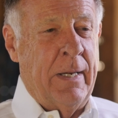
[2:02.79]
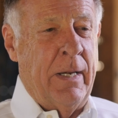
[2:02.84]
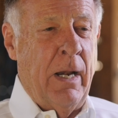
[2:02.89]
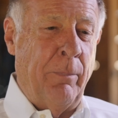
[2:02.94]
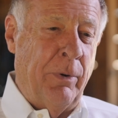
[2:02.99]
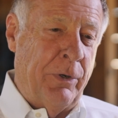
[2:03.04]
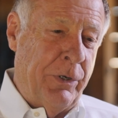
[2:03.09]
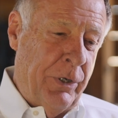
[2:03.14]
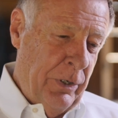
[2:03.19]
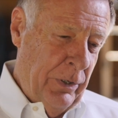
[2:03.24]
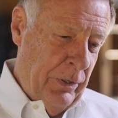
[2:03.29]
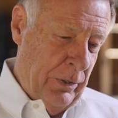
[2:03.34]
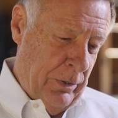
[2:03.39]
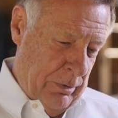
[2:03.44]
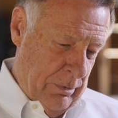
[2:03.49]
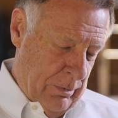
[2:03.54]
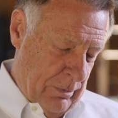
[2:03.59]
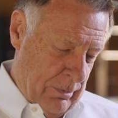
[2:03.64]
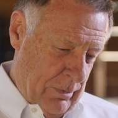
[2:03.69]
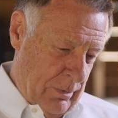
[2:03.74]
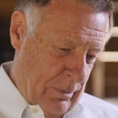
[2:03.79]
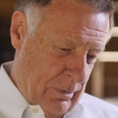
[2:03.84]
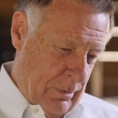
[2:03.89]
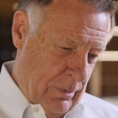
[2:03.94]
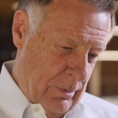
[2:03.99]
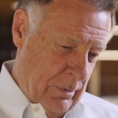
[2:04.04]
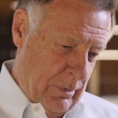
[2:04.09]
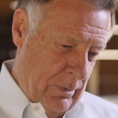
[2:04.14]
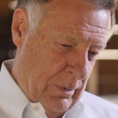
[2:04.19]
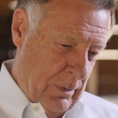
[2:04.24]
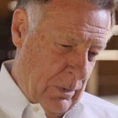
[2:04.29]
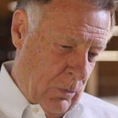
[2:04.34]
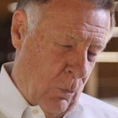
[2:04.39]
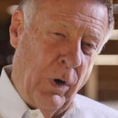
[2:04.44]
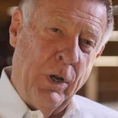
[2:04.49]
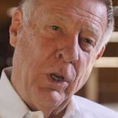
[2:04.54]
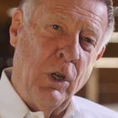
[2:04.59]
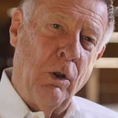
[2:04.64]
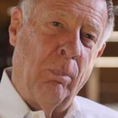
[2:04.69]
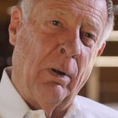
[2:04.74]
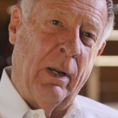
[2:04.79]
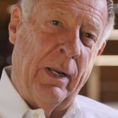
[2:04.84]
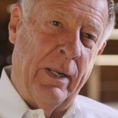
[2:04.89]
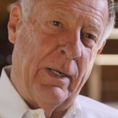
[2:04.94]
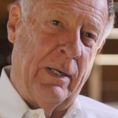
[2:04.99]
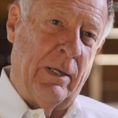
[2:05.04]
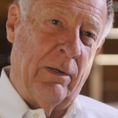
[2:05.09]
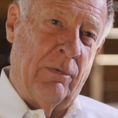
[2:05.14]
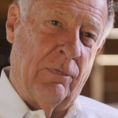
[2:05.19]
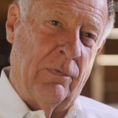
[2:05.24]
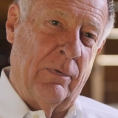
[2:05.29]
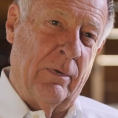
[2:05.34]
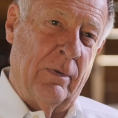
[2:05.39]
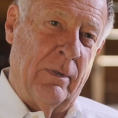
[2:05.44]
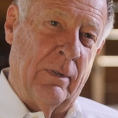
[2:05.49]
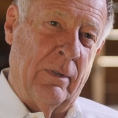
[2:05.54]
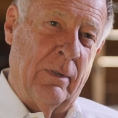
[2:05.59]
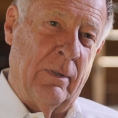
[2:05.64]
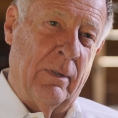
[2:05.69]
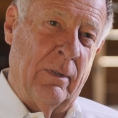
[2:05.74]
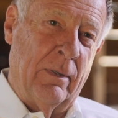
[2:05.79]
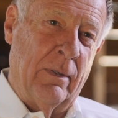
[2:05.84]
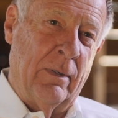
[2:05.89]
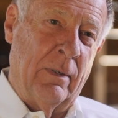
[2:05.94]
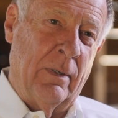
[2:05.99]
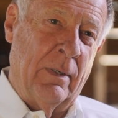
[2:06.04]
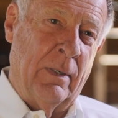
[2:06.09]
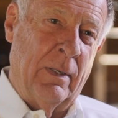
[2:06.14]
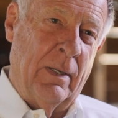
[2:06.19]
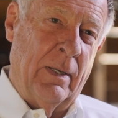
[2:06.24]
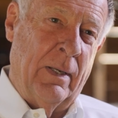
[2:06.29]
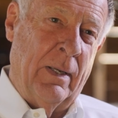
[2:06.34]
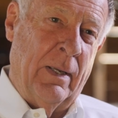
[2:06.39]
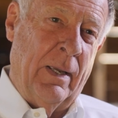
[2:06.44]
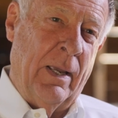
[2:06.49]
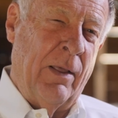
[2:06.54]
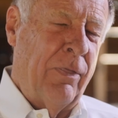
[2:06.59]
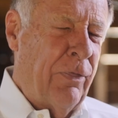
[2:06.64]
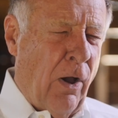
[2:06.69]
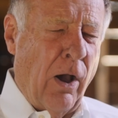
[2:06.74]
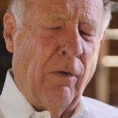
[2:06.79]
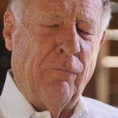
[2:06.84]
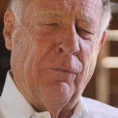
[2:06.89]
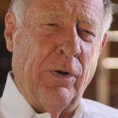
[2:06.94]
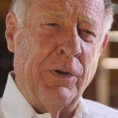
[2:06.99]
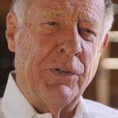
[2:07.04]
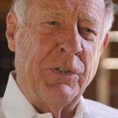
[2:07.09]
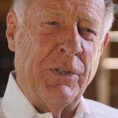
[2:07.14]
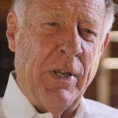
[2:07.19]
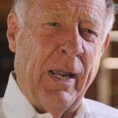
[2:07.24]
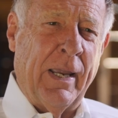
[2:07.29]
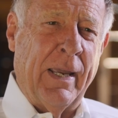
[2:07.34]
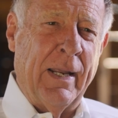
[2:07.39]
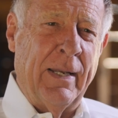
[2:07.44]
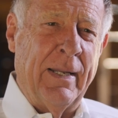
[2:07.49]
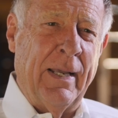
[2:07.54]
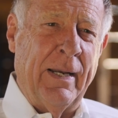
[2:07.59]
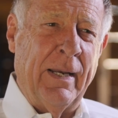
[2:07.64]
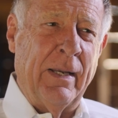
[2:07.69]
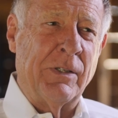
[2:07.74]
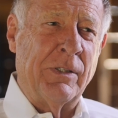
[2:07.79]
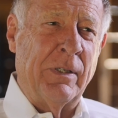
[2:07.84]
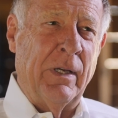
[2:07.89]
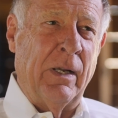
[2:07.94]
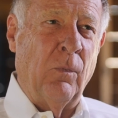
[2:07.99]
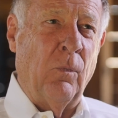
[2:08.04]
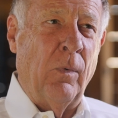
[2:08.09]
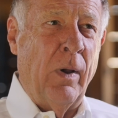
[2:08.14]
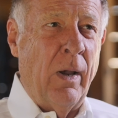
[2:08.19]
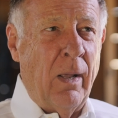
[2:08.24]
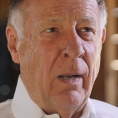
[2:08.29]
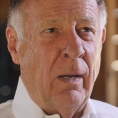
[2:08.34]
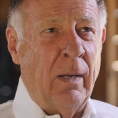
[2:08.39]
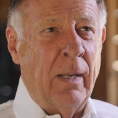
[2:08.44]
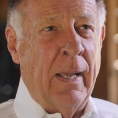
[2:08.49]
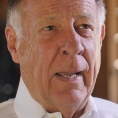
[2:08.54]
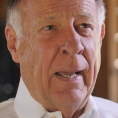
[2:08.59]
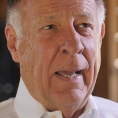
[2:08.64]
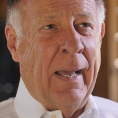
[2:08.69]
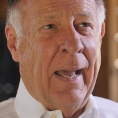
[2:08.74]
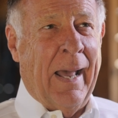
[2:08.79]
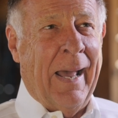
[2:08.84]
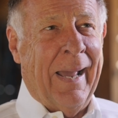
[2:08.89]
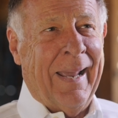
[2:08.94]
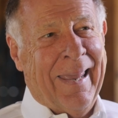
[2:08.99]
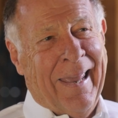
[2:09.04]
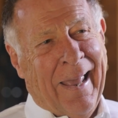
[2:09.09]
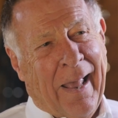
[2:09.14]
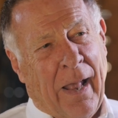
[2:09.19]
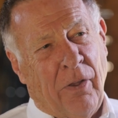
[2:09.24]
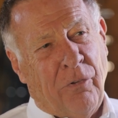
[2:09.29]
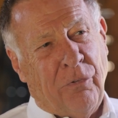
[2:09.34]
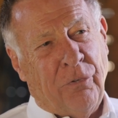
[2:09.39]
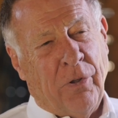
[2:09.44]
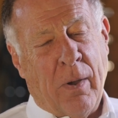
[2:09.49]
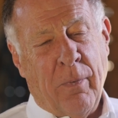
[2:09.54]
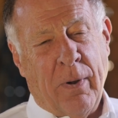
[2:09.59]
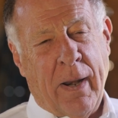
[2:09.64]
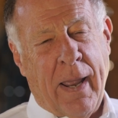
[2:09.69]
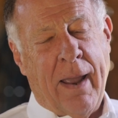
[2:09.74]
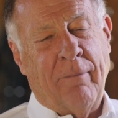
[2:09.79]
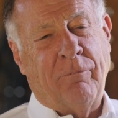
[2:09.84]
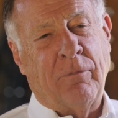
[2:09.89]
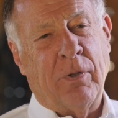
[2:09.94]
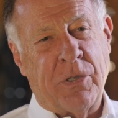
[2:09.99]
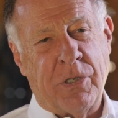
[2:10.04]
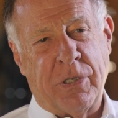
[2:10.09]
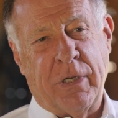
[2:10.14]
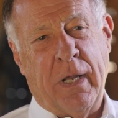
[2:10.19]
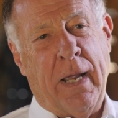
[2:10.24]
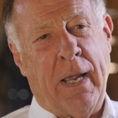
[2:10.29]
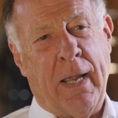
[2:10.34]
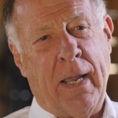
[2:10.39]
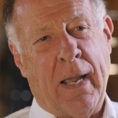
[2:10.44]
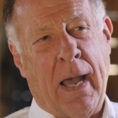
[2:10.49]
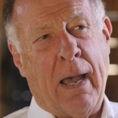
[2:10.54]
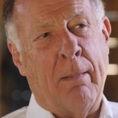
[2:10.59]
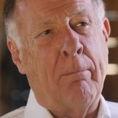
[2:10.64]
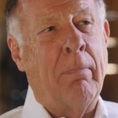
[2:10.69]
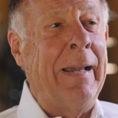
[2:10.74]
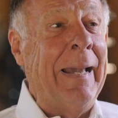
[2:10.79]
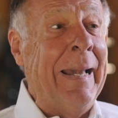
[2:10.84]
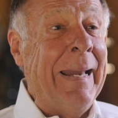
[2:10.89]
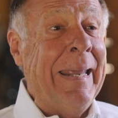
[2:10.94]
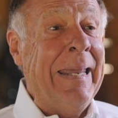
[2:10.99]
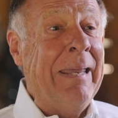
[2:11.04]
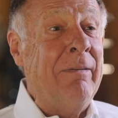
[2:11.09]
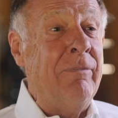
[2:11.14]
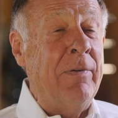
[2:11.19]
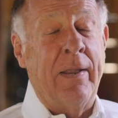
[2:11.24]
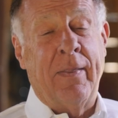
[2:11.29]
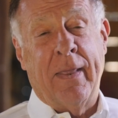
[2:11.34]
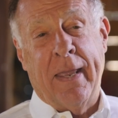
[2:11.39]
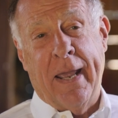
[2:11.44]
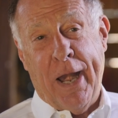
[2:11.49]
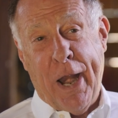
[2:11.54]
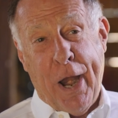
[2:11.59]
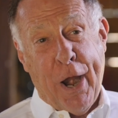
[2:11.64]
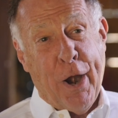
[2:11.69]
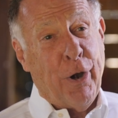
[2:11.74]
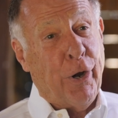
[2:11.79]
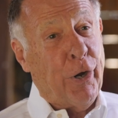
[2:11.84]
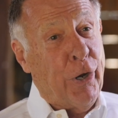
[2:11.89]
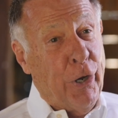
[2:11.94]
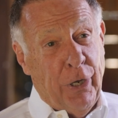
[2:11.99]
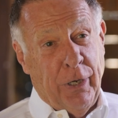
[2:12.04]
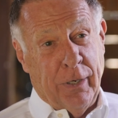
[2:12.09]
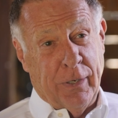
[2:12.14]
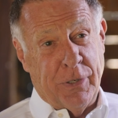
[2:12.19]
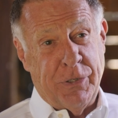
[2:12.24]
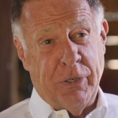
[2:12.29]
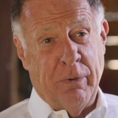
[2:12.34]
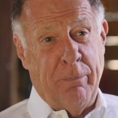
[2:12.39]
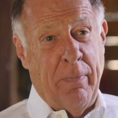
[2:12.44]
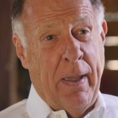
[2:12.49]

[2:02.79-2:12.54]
Number two, what do you believe? He thought for a second, and then he said, well, I guess I would have to say I believe in the inherent goodness of